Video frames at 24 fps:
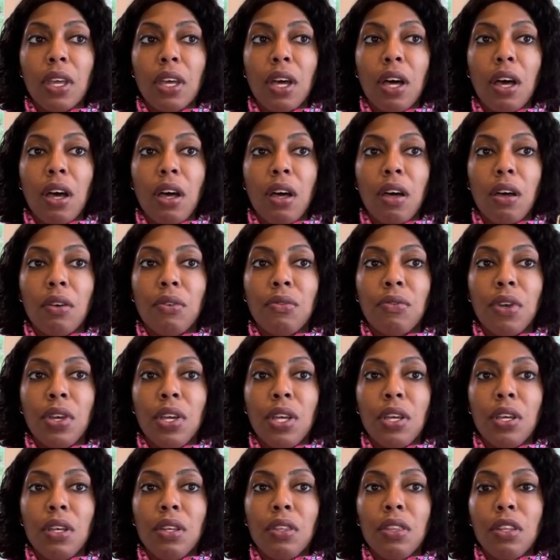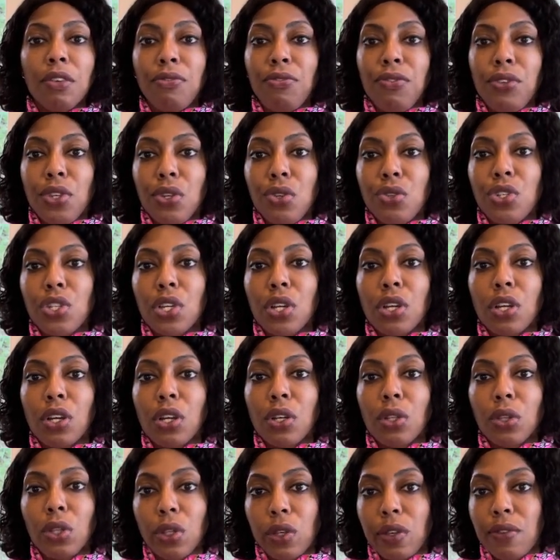of the
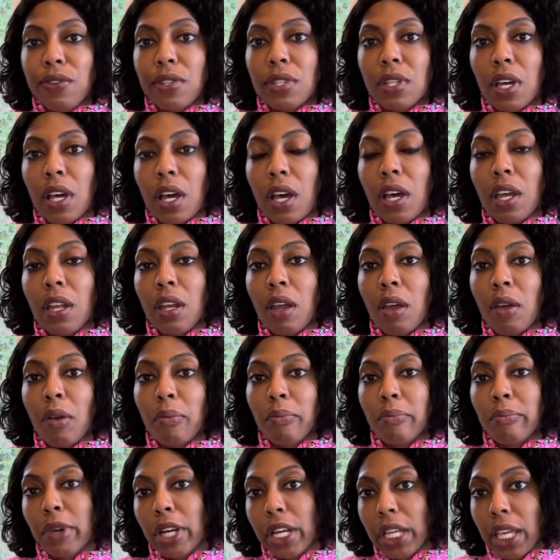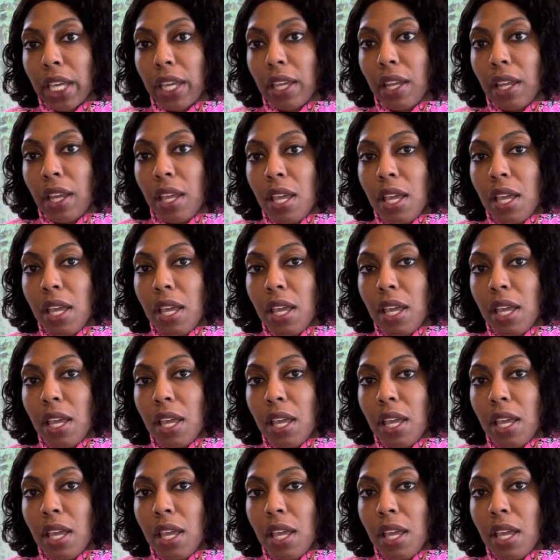future Louis Vuitton market